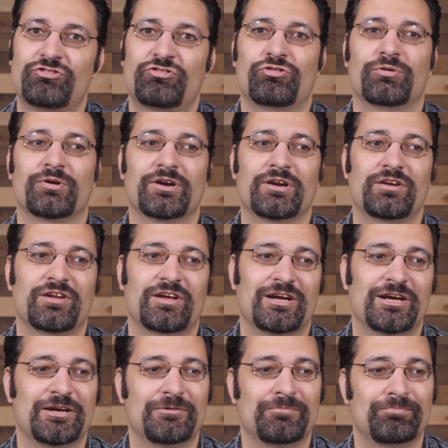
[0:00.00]
toward
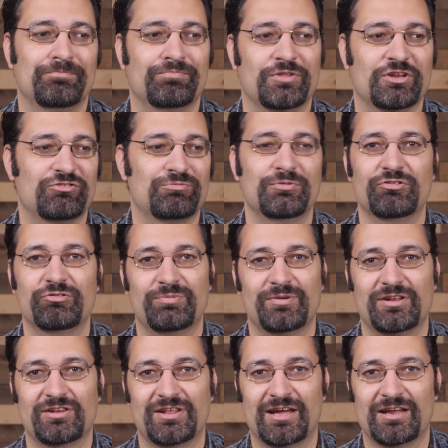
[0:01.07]
um, this
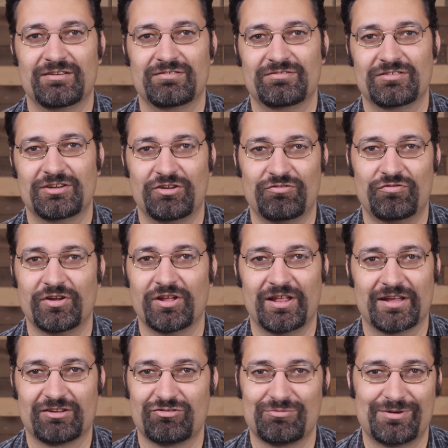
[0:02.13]
movement that you feel
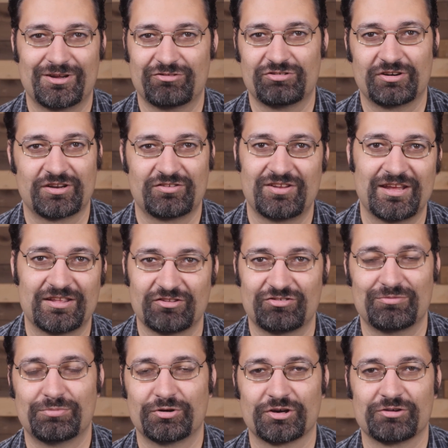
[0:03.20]
like is about to try to take
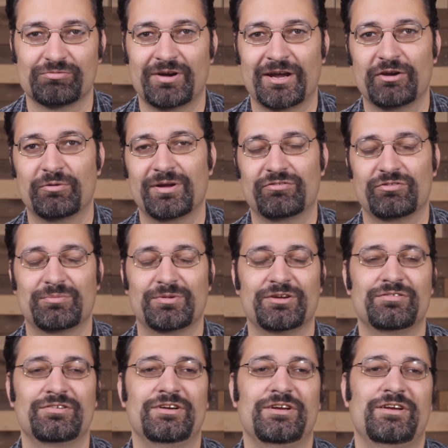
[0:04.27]
this important right away from
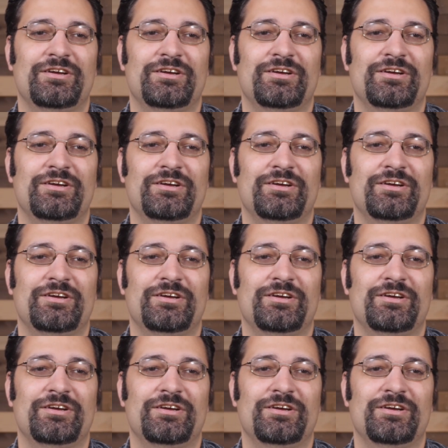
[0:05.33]
you.